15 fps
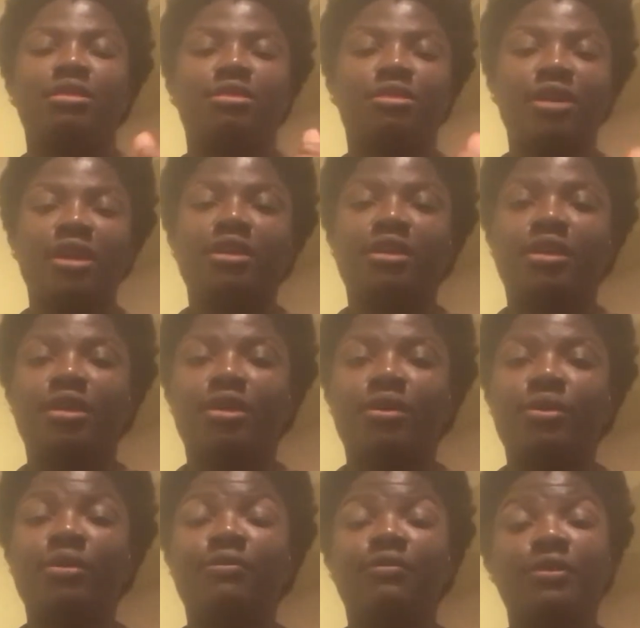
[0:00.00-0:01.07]
Thank
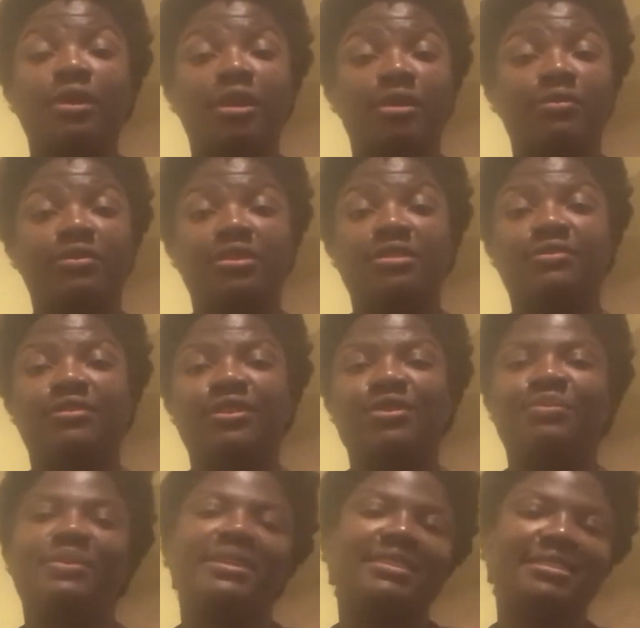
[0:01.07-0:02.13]
you. If you love this video,
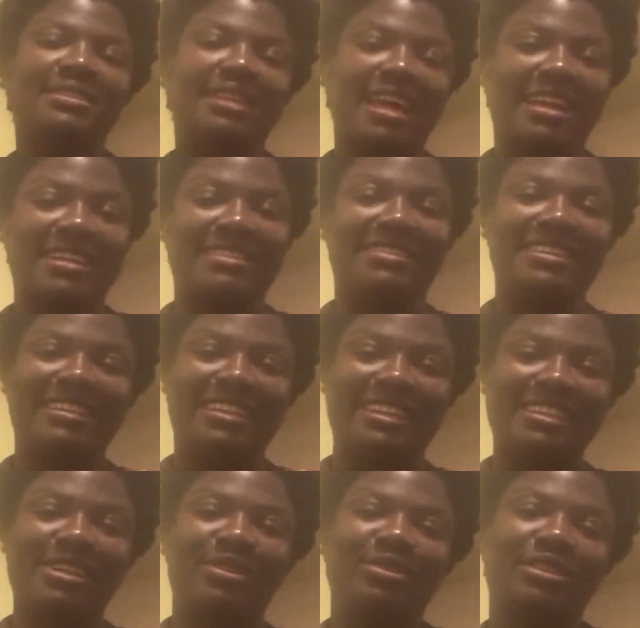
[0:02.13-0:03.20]
please, like I said
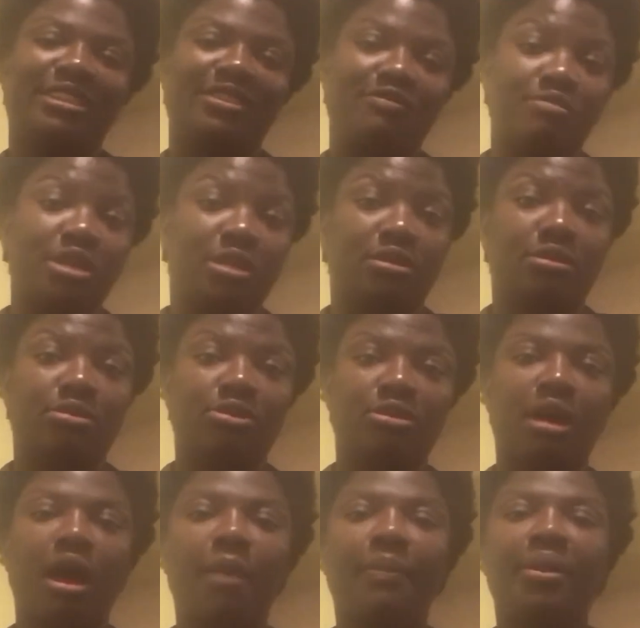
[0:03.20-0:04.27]
earlier on, give me a thumbs
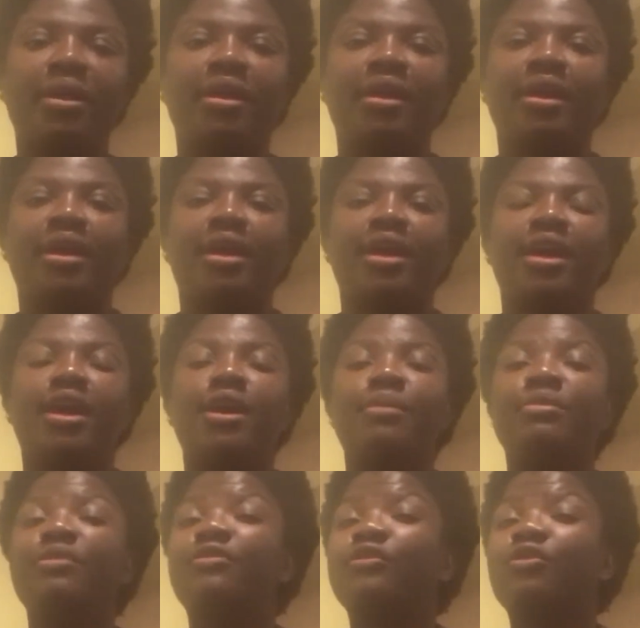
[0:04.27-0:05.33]
up.
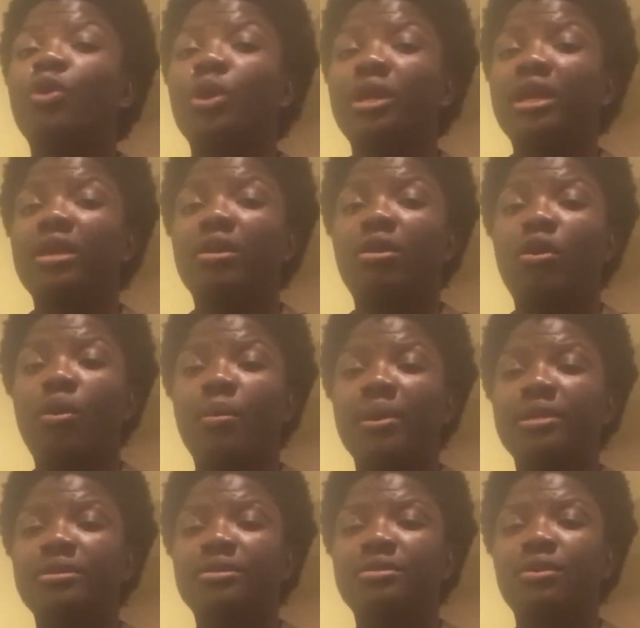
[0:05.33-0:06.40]
If you've got any
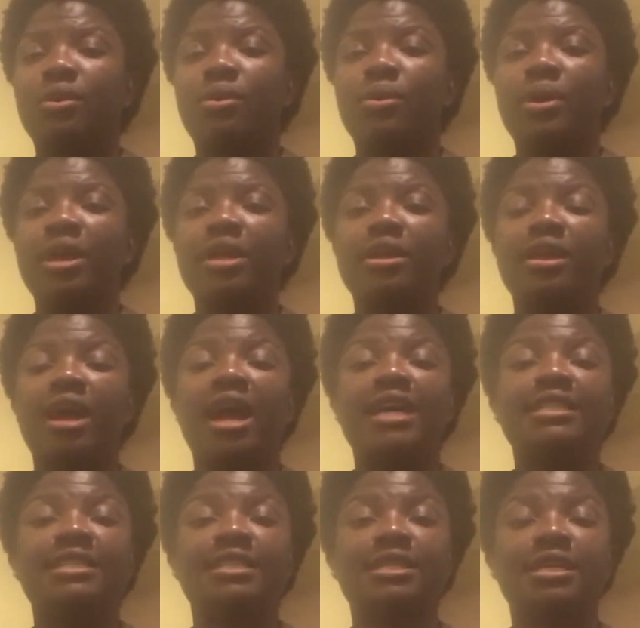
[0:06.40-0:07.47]
comments or any
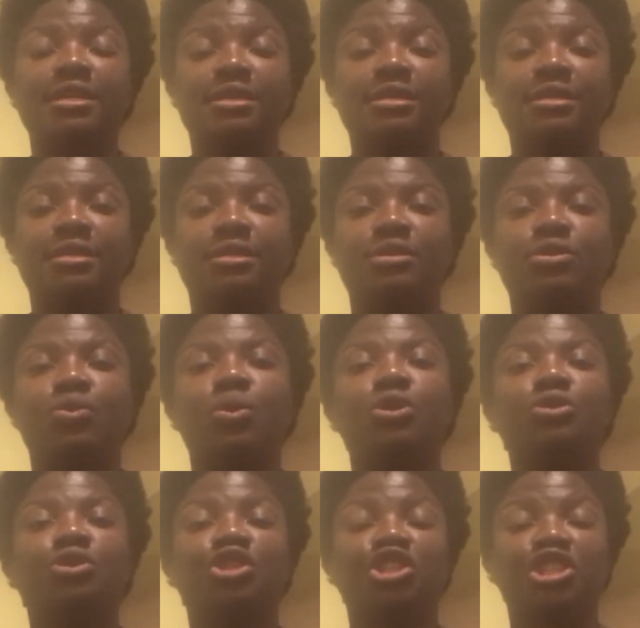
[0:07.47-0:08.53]
ideas you
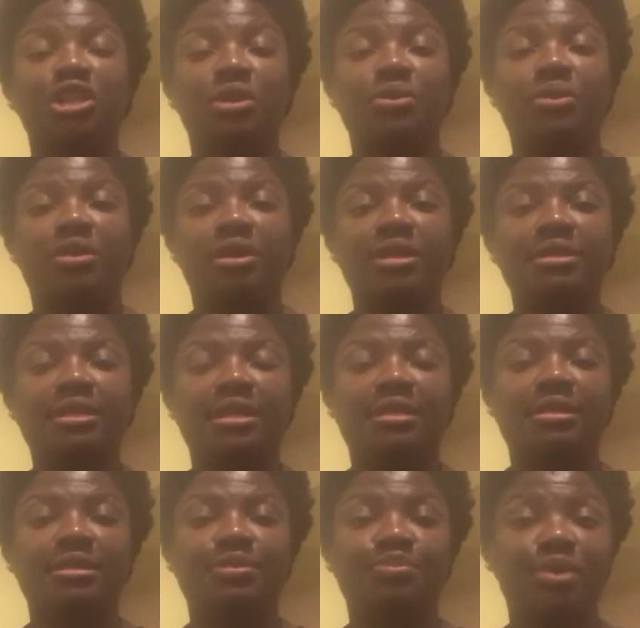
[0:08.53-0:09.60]
want to share with us
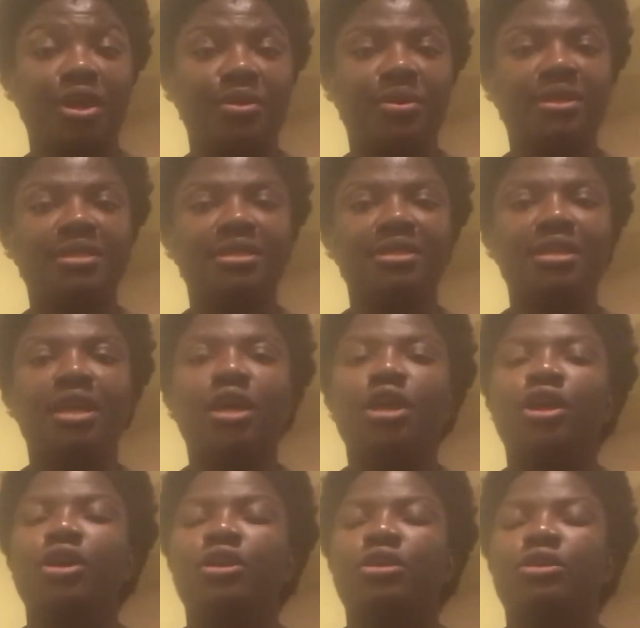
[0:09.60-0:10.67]
as parents,
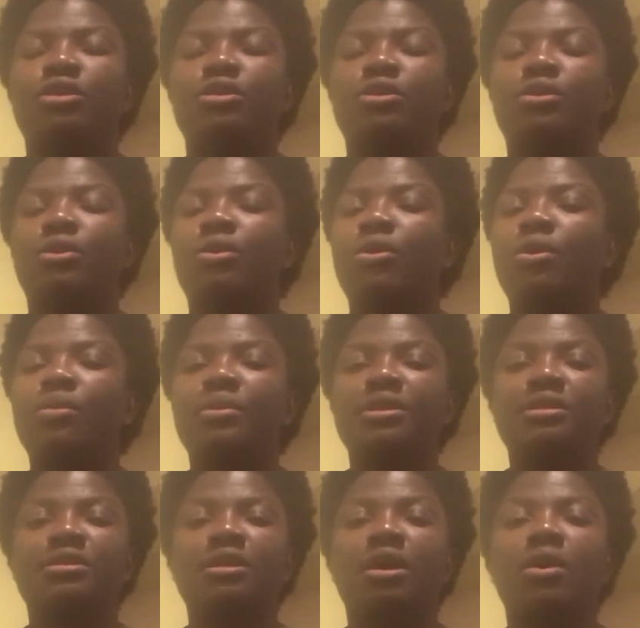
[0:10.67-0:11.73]
your
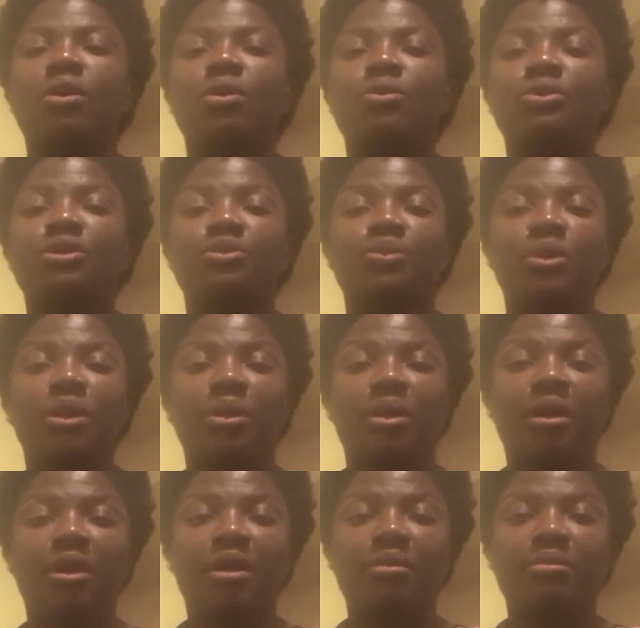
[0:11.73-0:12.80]
comments are always
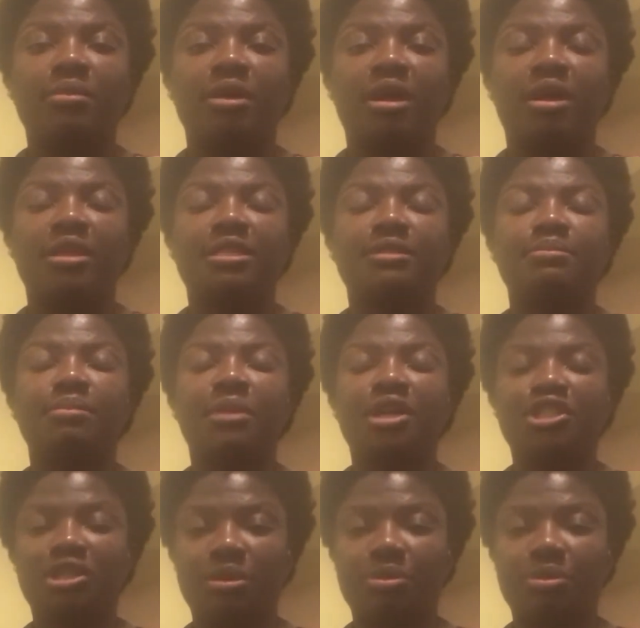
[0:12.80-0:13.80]
welcome. It's much